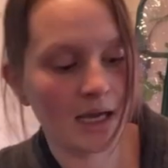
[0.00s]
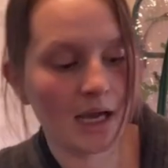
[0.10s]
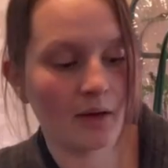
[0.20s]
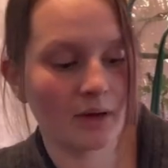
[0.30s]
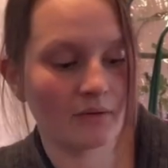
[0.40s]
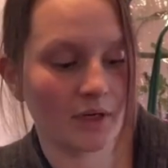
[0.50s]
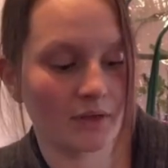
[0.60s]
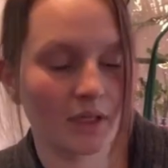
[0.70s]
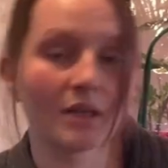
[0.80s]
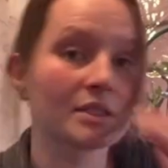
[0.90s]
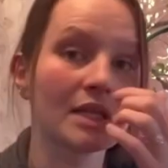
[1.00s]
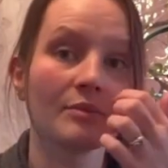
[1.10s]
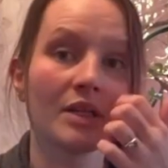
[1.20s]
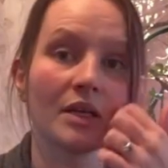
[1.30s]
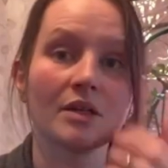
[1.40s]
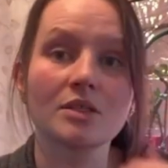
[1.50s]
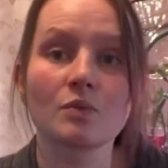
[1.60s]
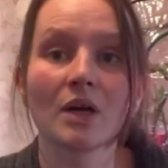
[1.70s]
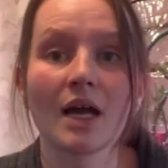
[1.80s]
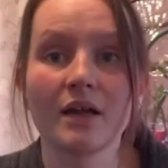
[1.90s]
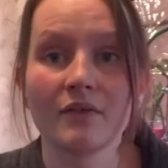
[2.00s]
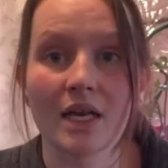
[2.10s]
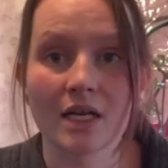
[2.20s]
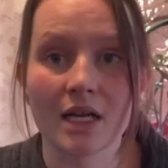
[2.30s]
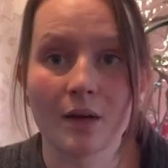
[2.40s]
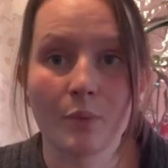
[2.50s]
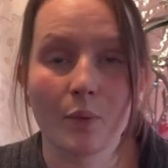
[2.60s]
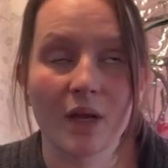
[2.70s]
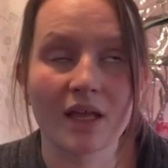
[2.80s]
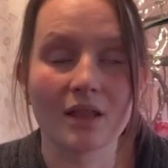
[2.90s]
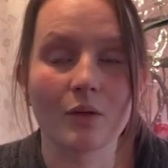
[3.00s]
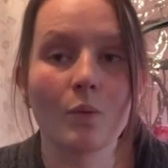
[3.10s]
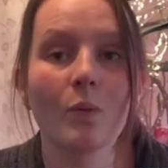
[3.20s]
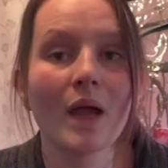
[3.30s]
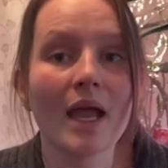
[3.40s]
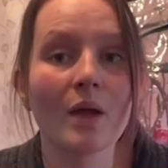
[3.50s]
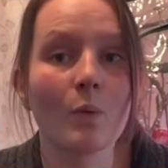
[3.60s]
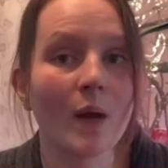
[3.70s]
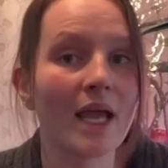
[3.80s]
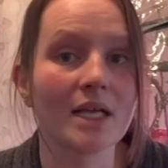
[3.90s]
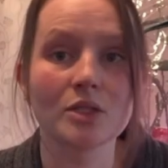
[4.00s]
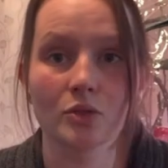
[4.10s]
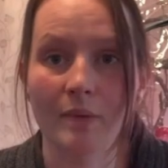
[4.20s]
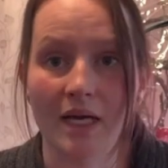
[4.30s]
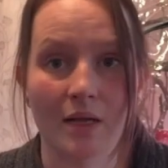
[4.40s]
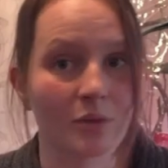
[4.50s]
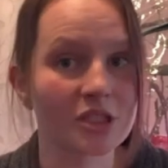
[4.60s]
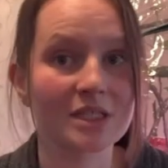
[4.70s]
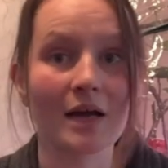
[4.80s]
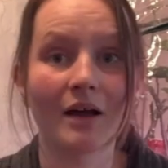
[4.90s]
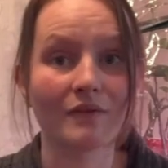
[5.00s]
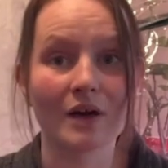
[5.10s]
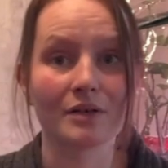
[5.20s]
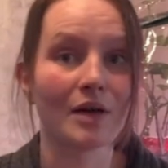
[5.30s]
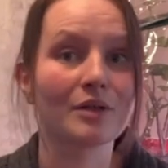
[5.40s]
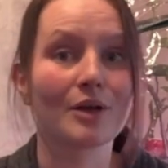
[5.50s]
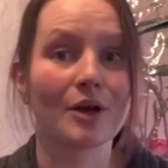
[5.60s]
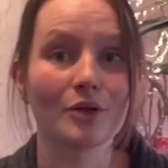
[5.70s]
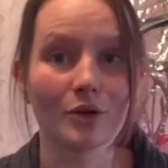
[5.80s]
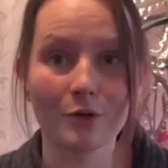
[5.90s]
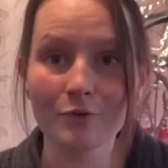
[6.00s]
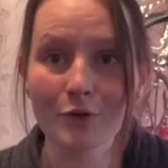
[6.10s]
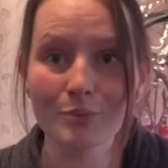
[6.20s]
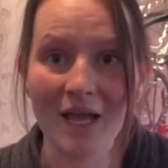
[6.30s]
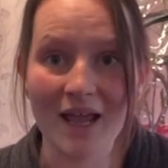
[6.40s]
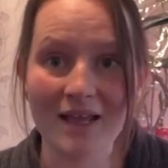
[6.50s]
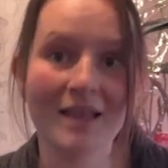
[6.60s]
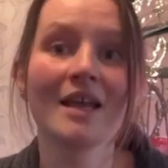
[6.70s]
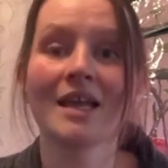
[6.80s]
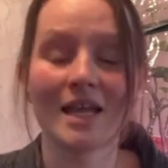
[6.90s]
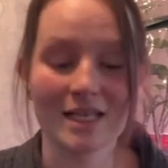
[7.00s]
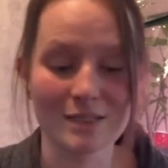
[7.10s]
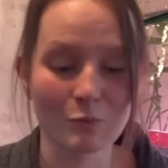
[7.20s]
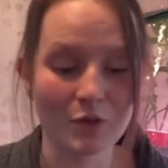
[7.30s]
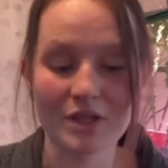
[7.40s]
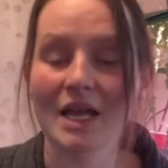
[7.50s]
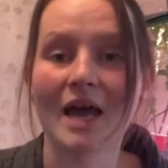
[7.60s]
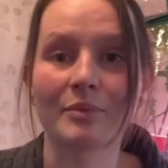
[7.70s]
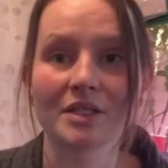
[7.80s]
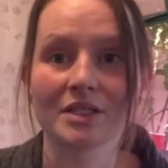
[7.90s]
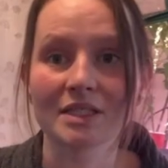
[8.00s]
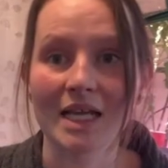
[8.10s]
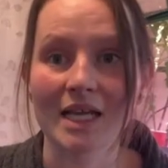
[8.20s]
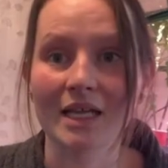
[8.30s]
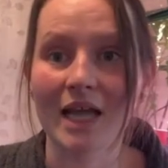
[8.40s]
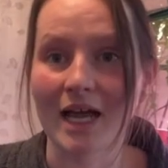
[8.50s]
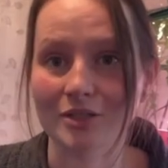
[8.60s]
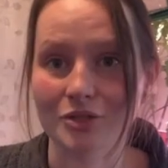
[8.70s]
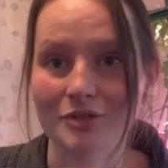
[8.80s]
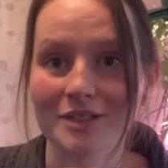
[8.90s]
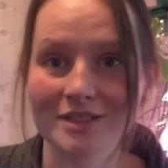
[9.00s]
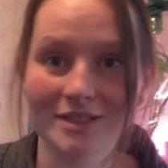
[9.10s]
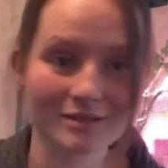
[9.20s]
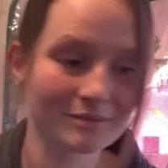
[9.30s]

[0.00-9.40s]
However, there are some years where I have ended up with way too many, which is how I found out that our local food bank is more than happy to take extras.